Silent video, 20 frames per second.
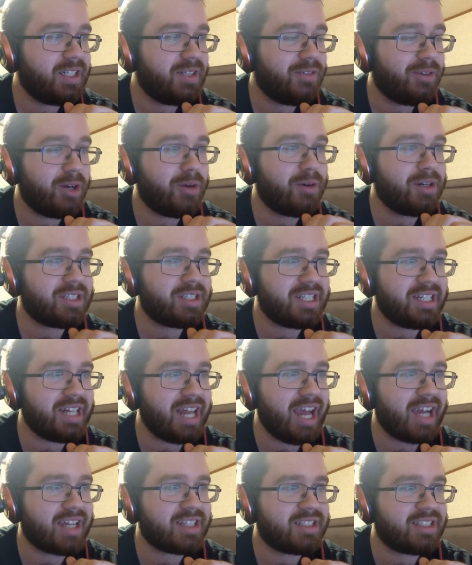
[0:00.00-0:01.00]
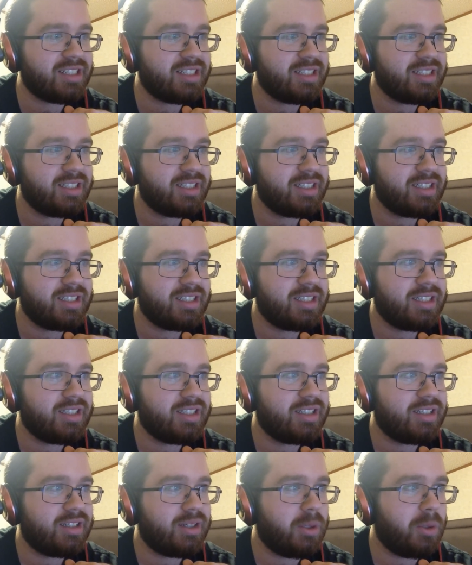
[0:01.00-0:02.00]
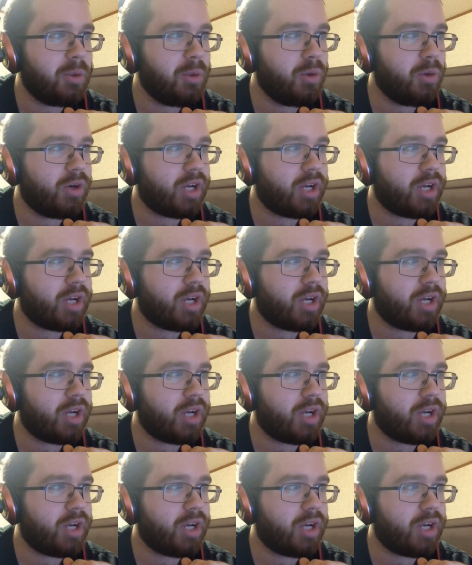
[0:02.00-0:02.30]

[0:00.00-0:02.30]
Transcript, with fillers: What do you want to see next? Ooh,